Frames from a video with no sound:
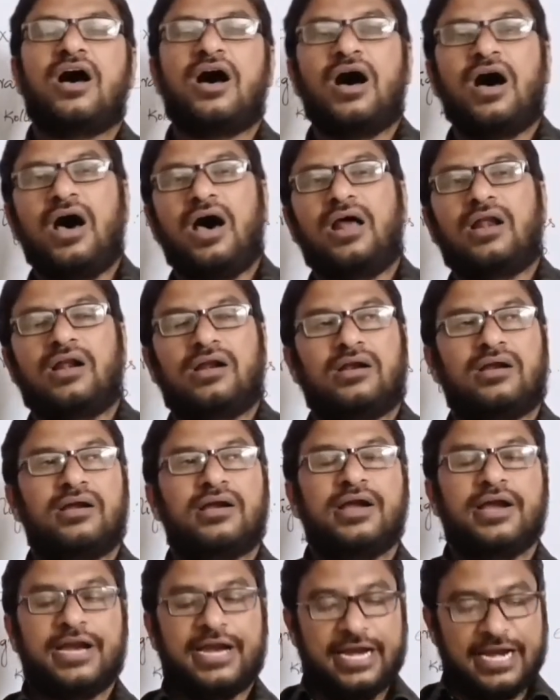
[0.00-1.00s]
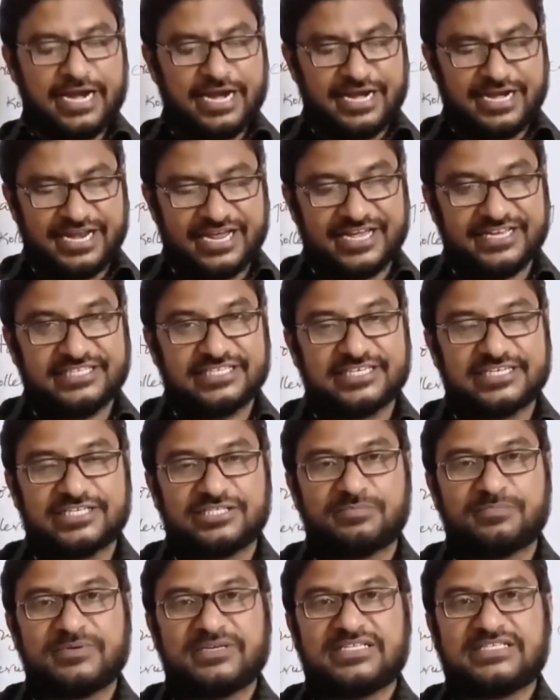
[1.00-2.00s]
are endangered
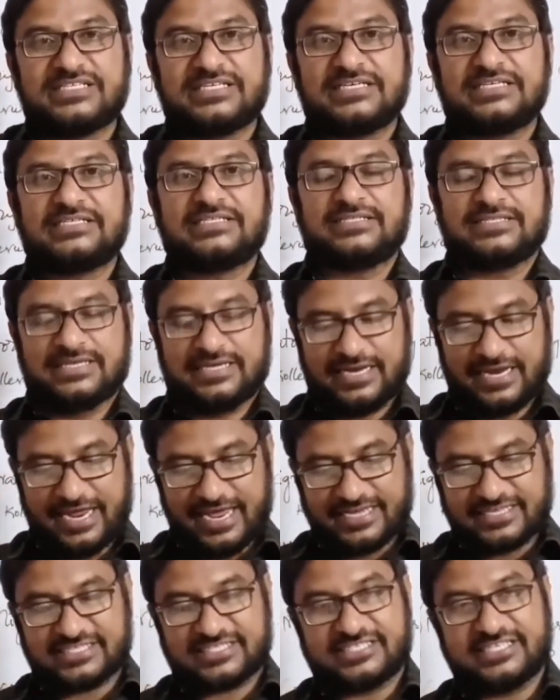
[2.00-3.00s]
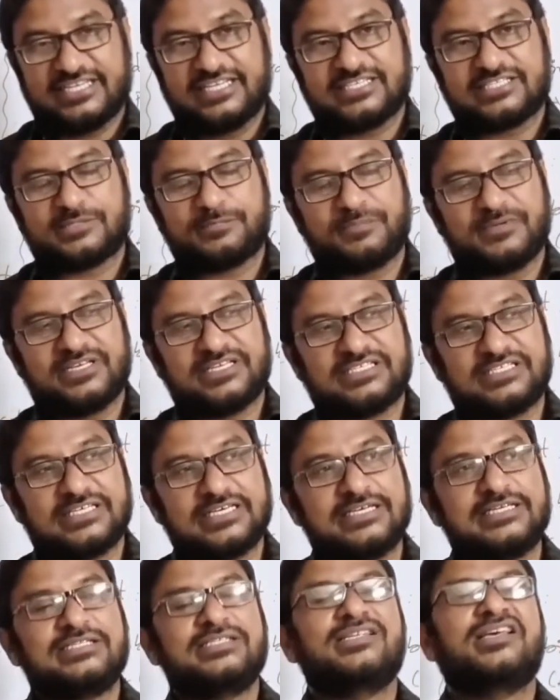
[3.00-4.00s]
species, extinct
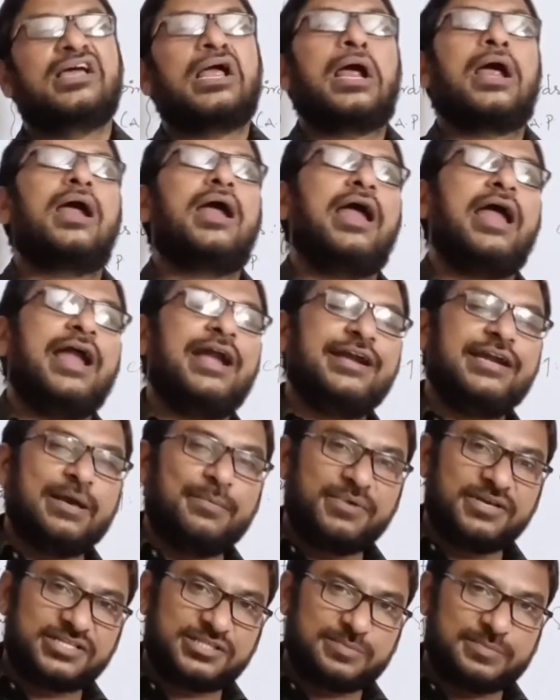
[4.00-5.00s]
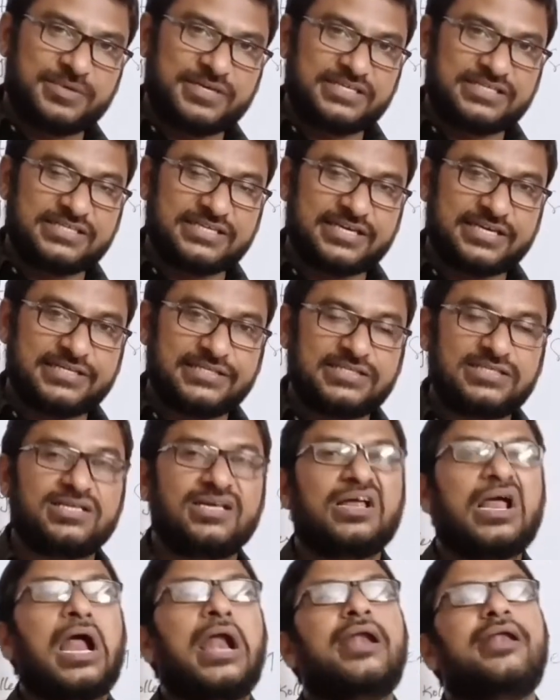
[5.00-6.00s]
species, endemic species.
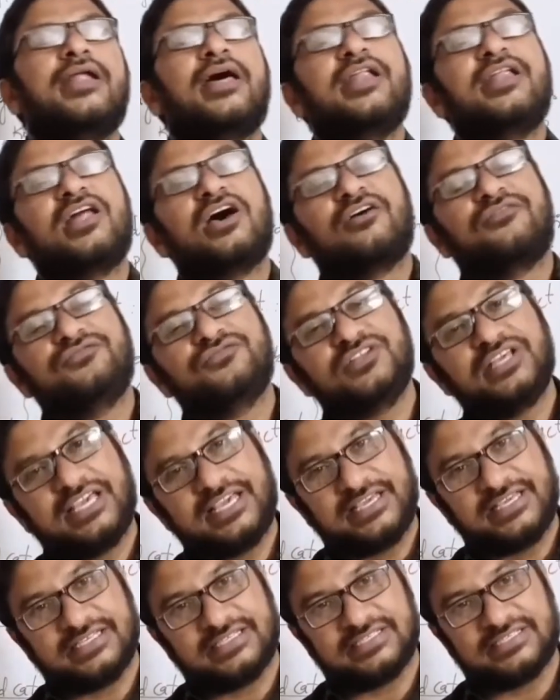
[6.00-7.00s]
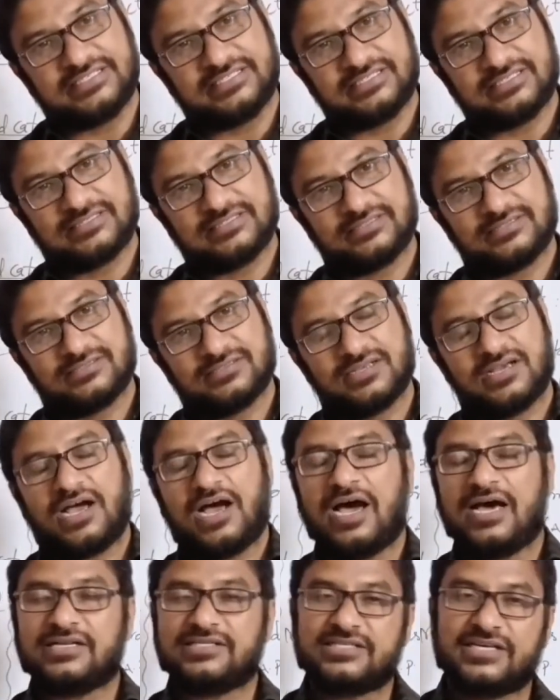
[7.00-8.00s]
None of these.
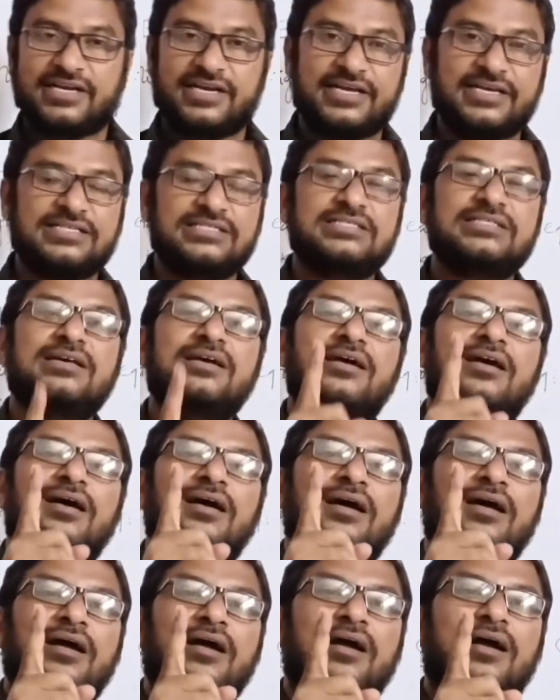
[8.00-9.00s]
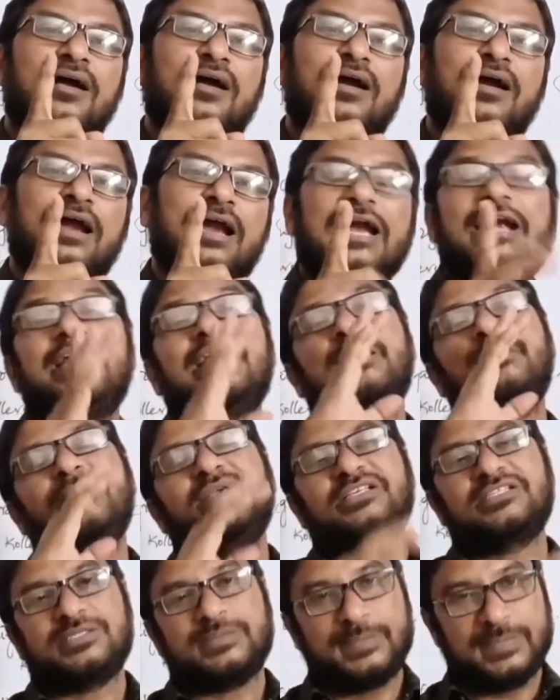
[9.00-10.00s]
Answer is
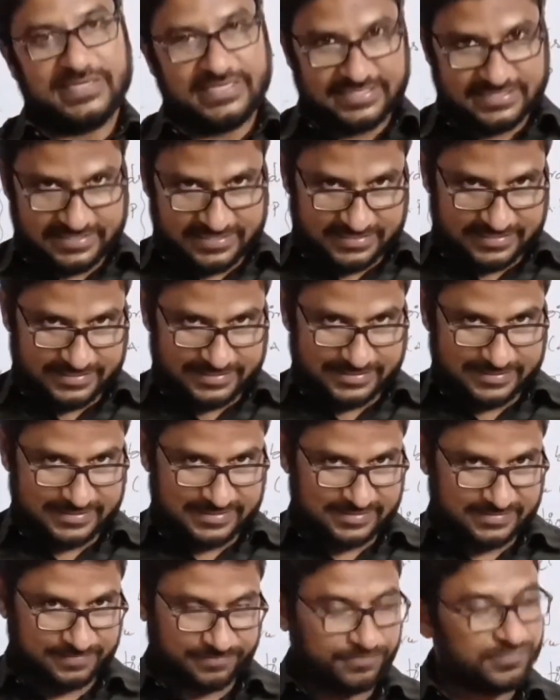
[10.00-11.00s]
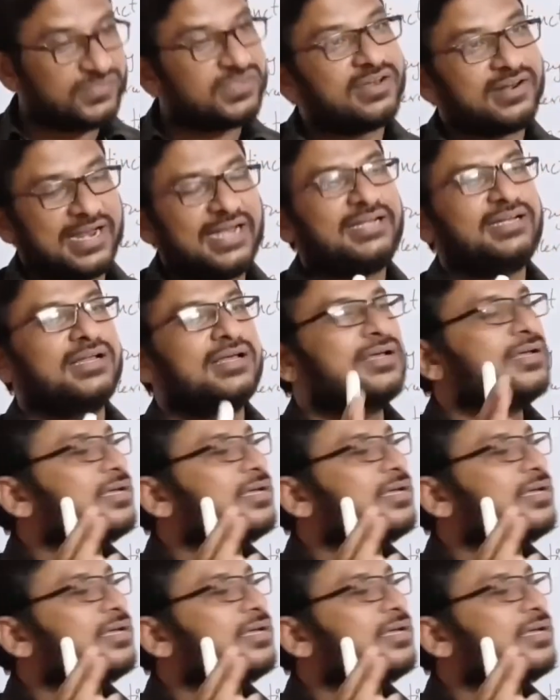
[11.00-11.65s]
endemic species. Right?